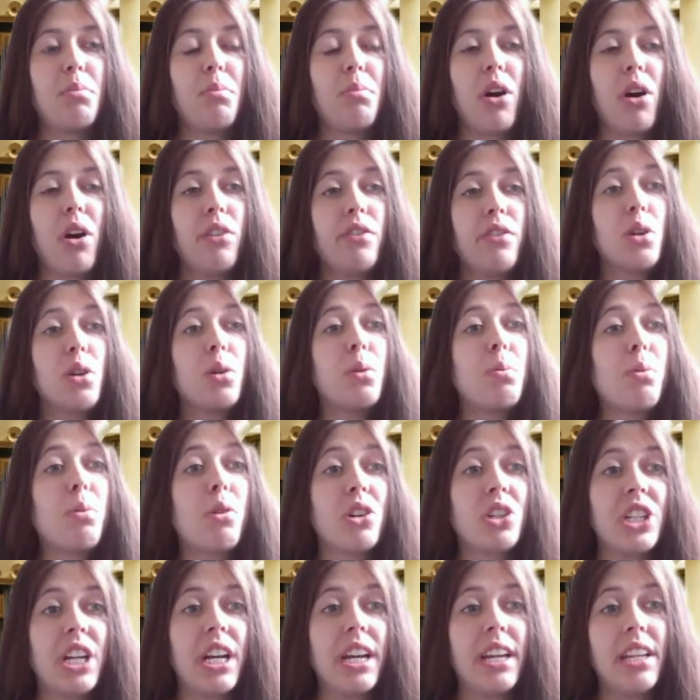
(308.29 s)
part of your
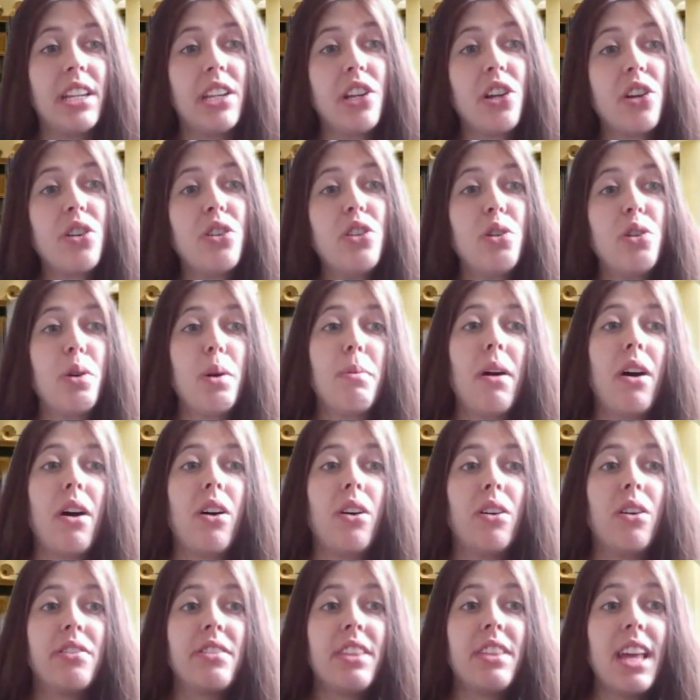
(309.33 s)
project and you can do a
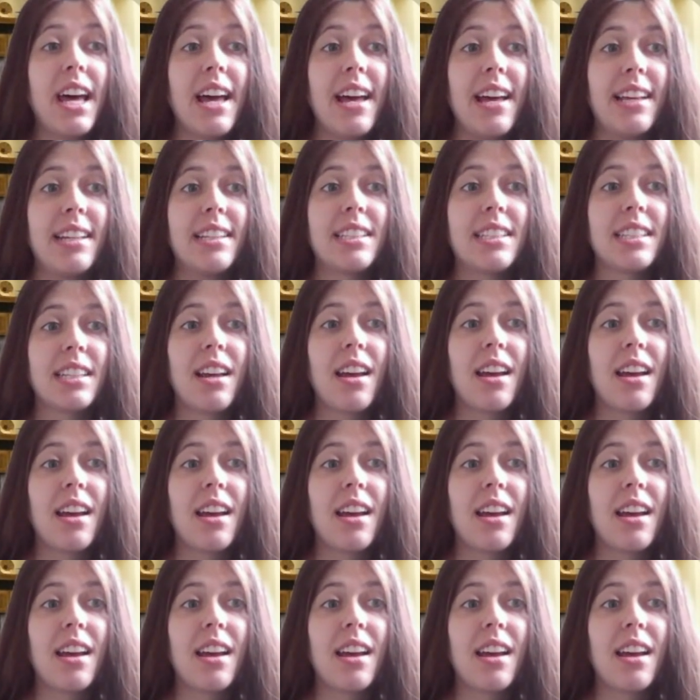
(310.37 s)
part of theirs.